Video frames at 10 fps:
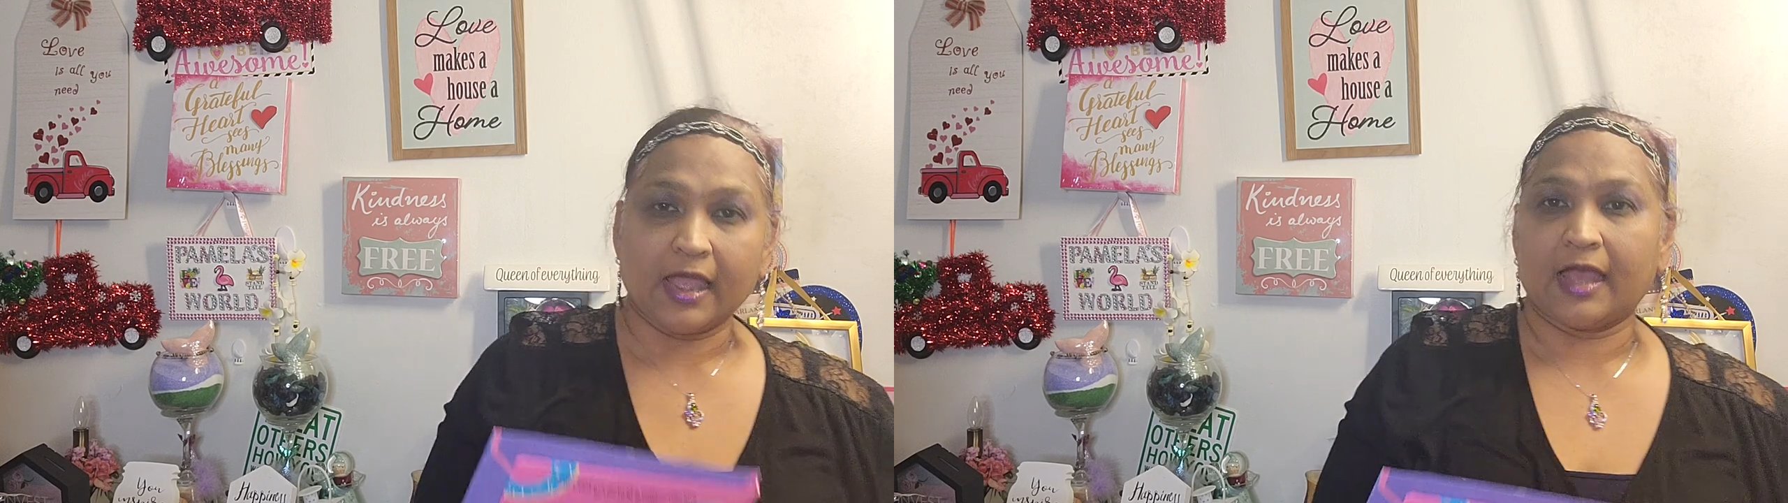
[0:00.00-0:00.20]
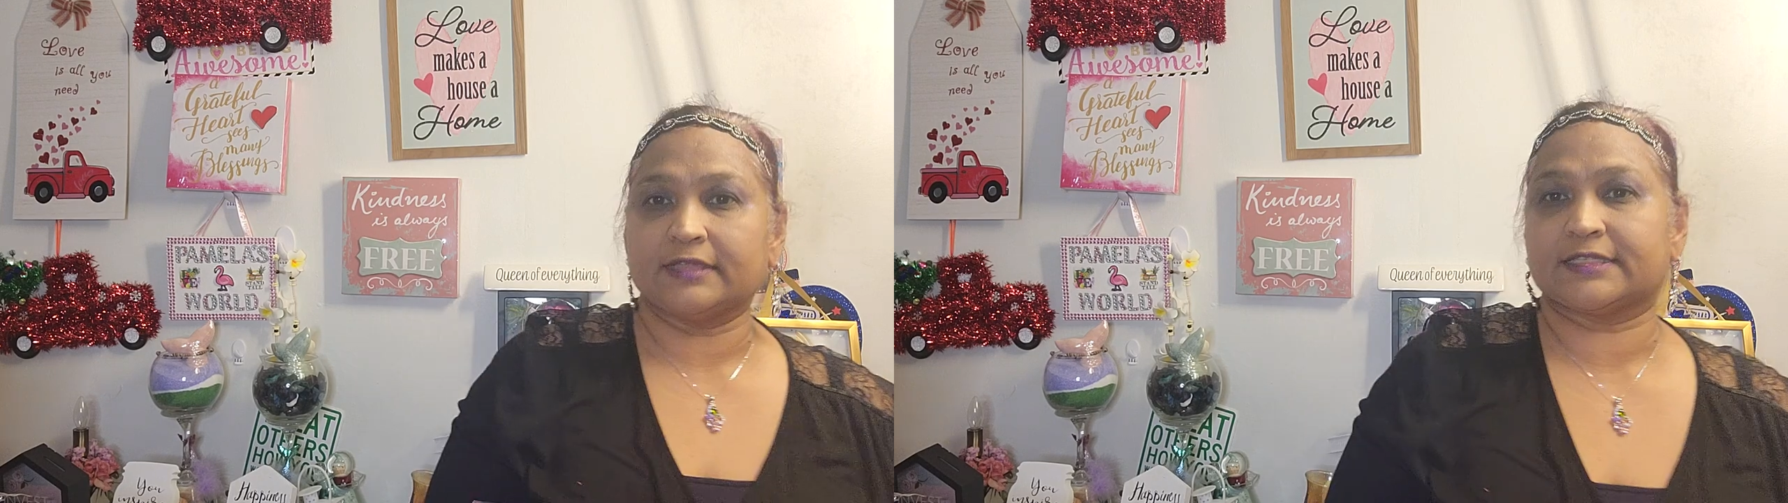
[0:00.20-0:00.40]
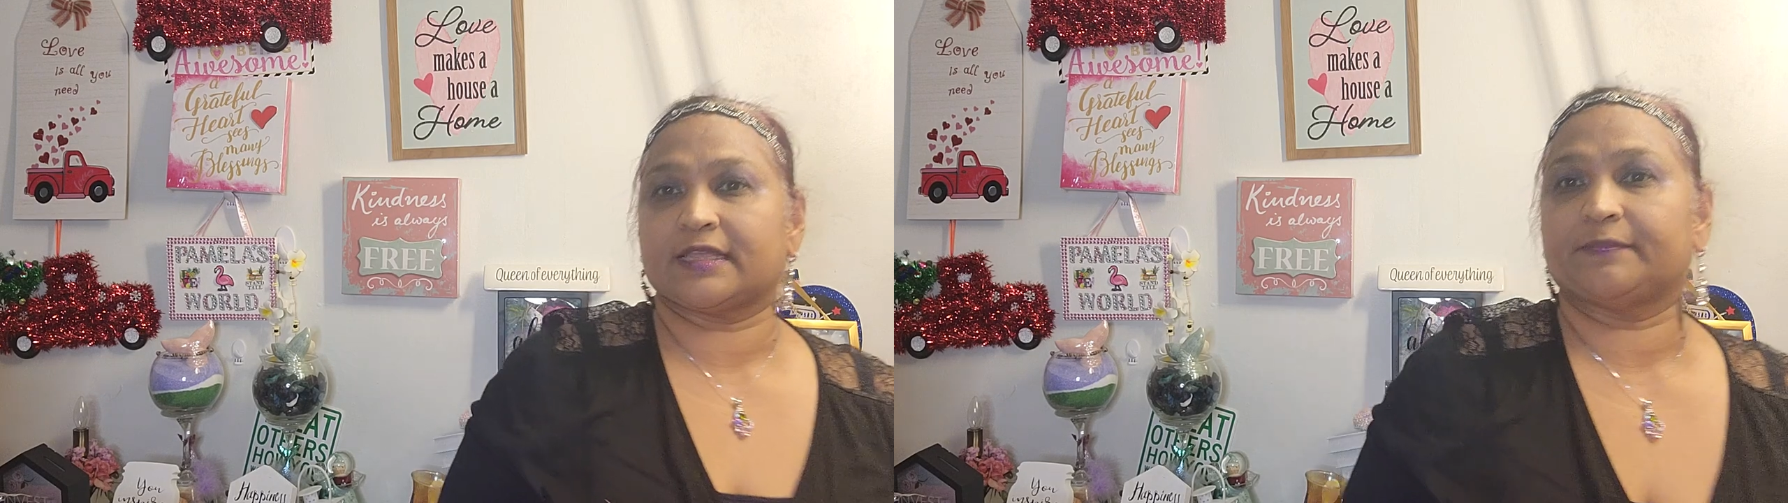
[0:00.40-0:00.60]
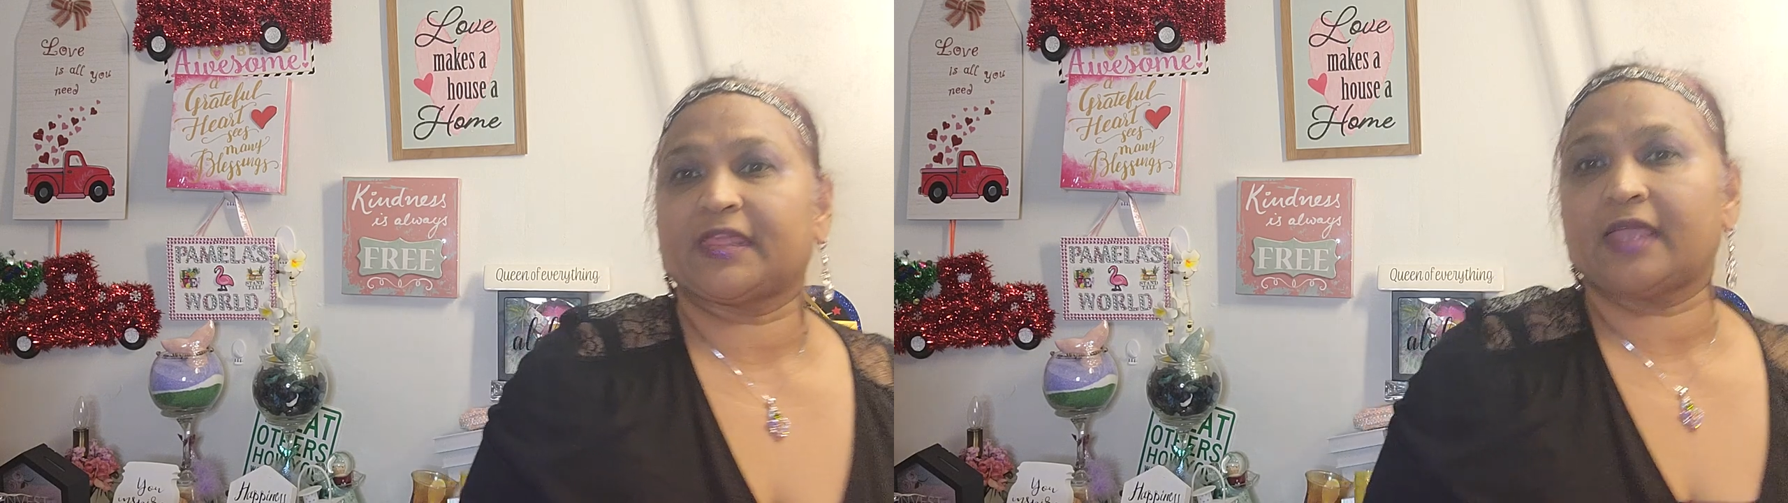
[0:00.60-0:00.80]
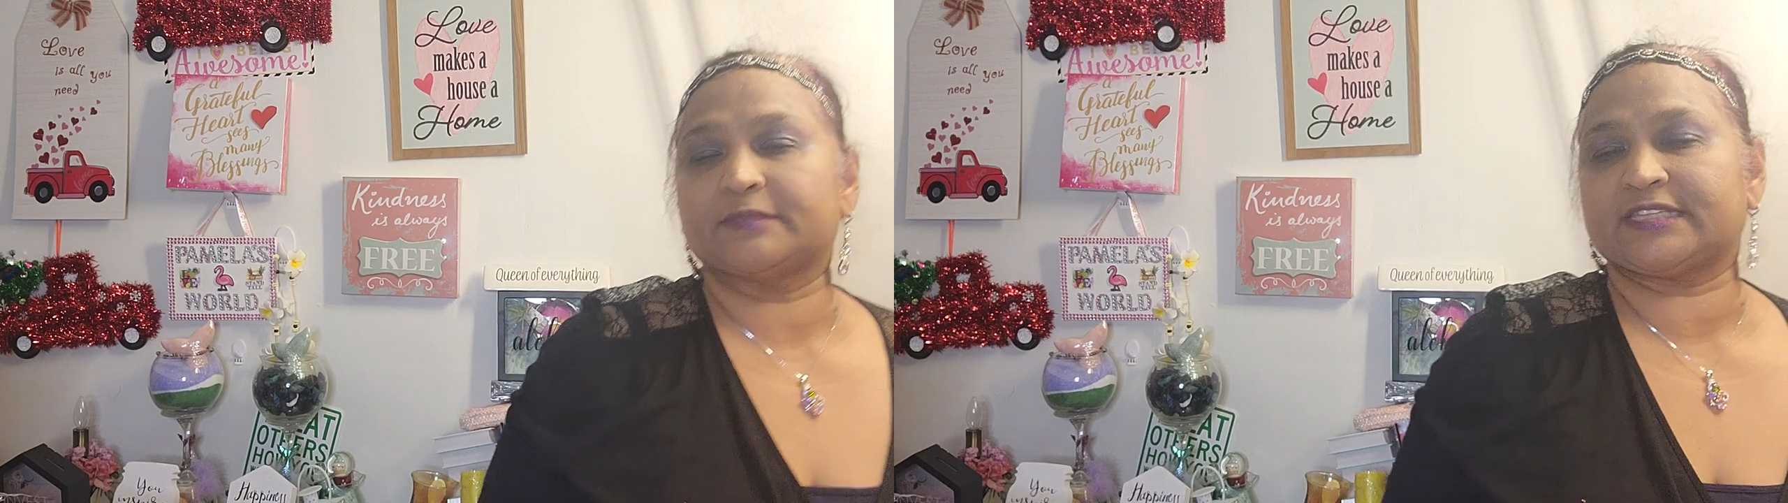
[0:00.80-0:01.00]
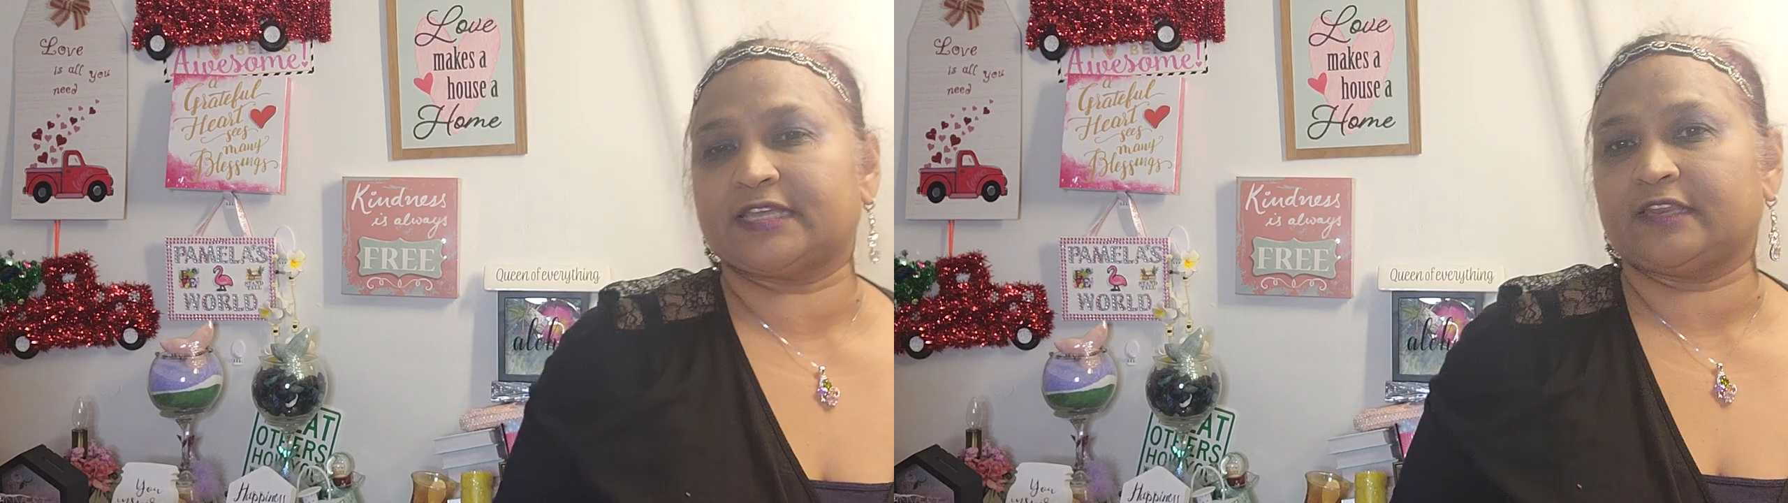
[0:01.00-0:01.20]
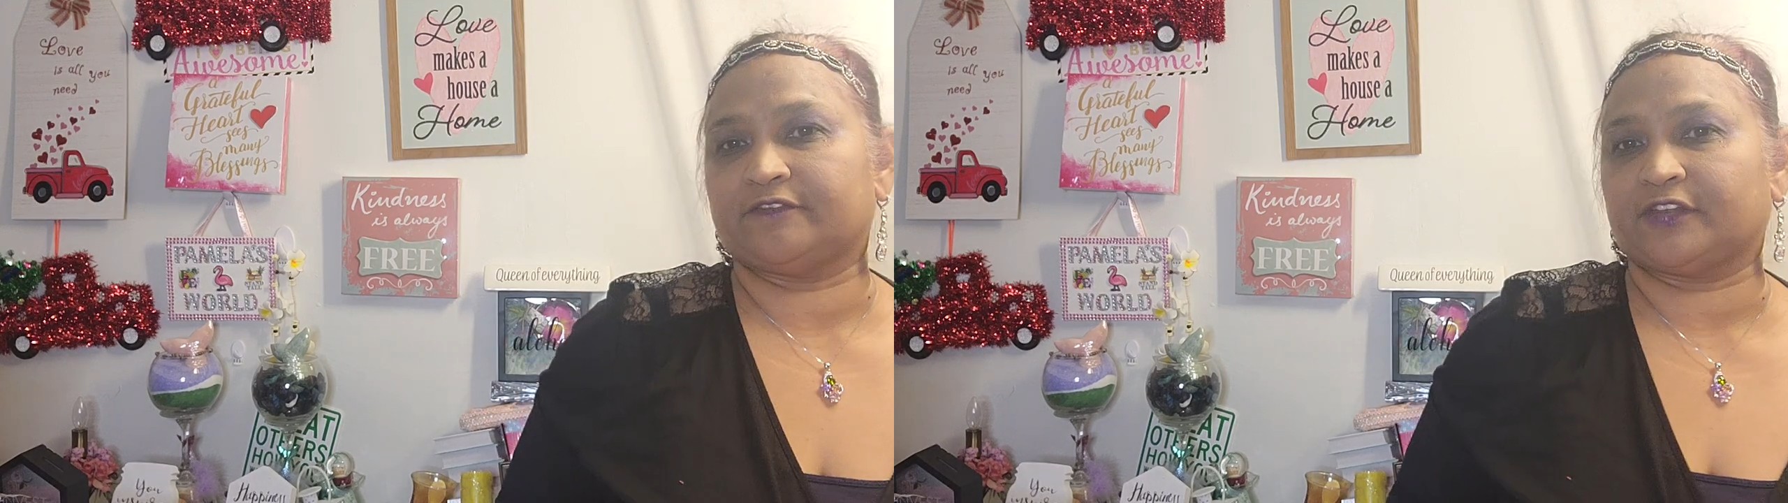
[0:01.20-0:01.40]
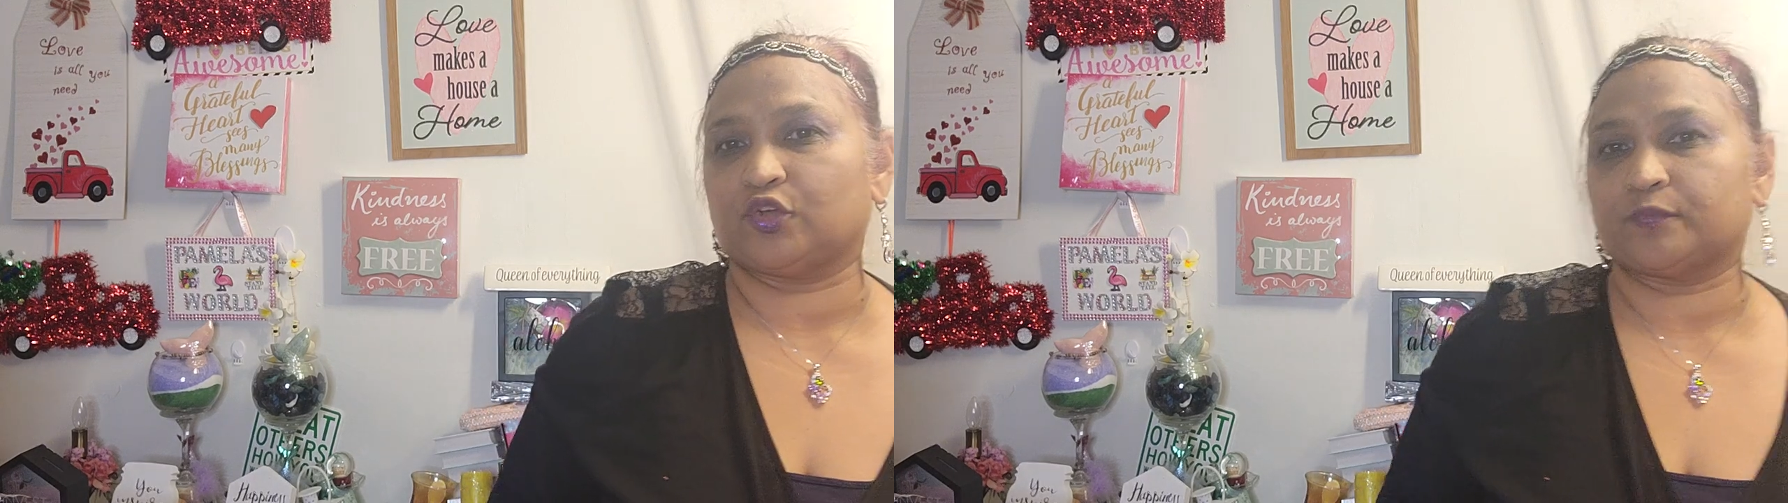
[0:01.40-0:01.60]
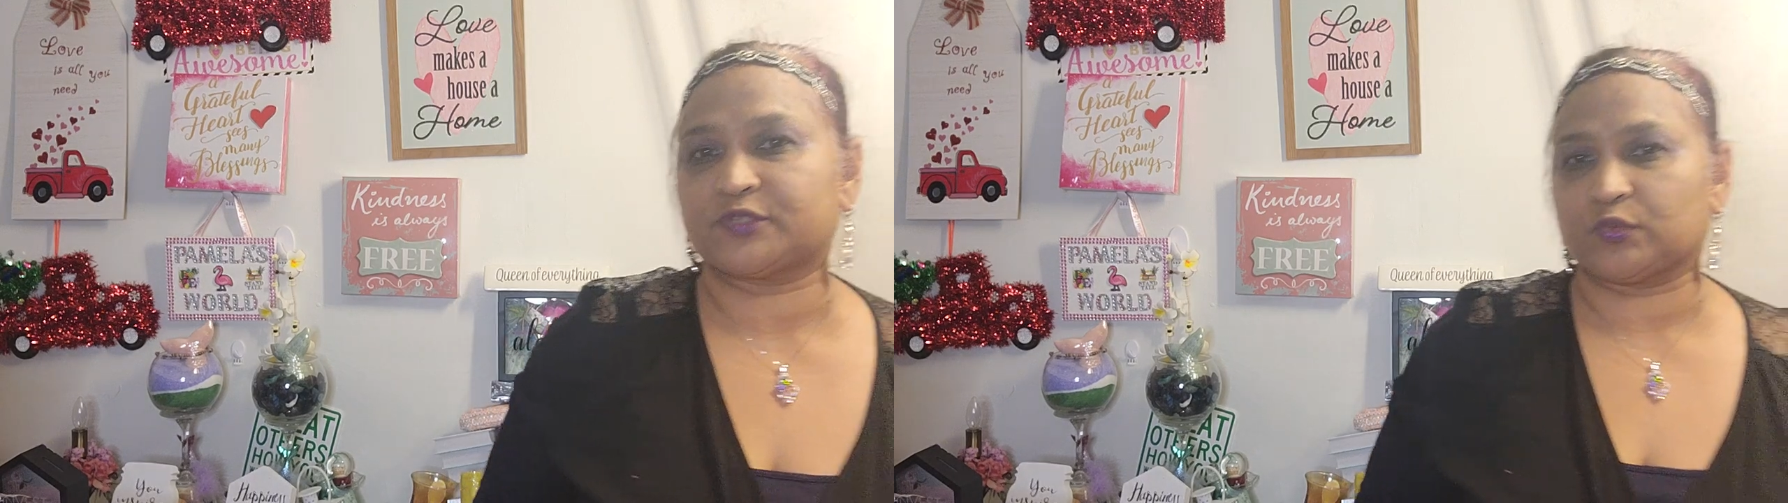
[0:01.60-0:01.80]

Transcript: and sometimes the envelopes